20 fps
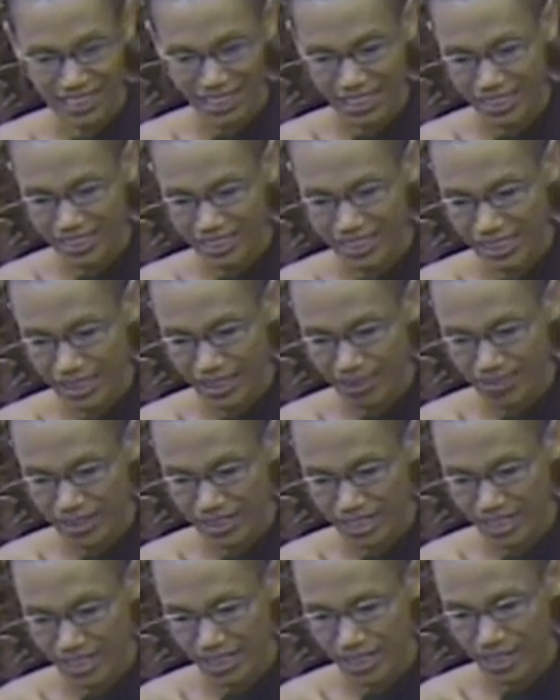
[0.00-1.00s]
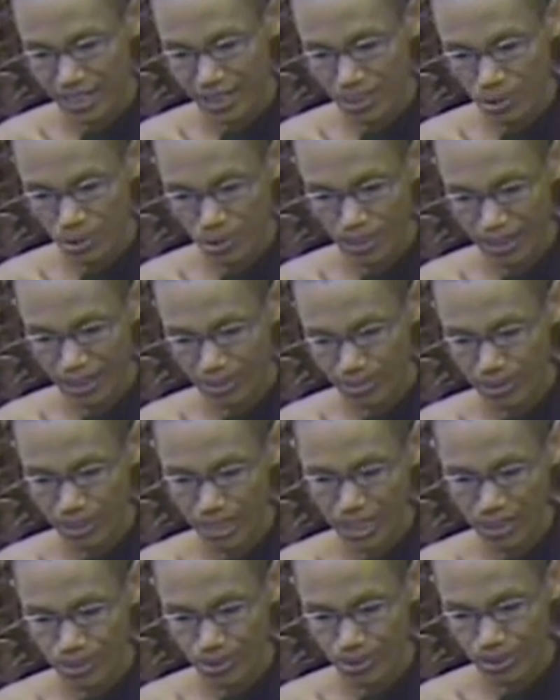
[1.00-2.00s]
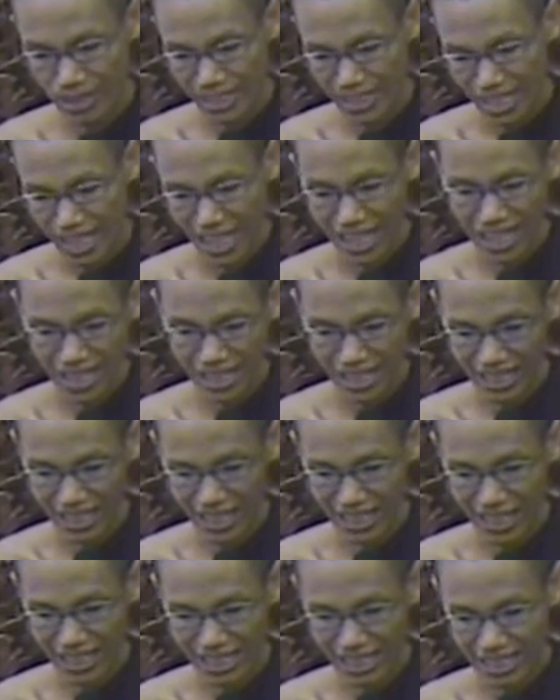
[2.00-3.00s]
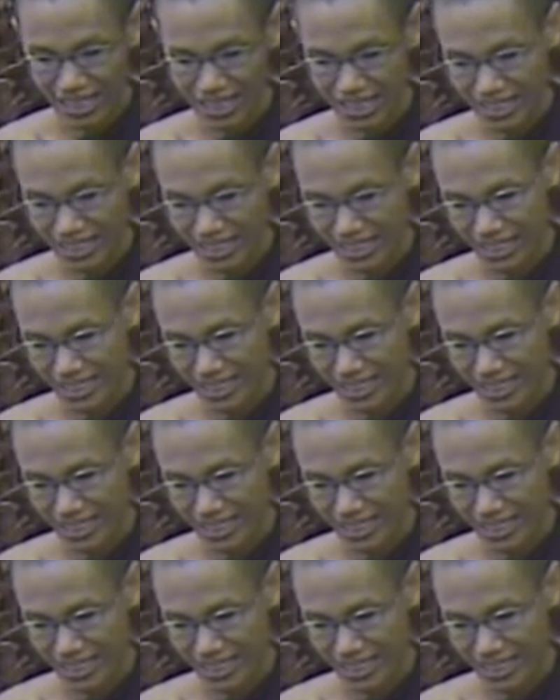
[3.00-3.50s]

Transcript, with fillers: Except 12 Akusala and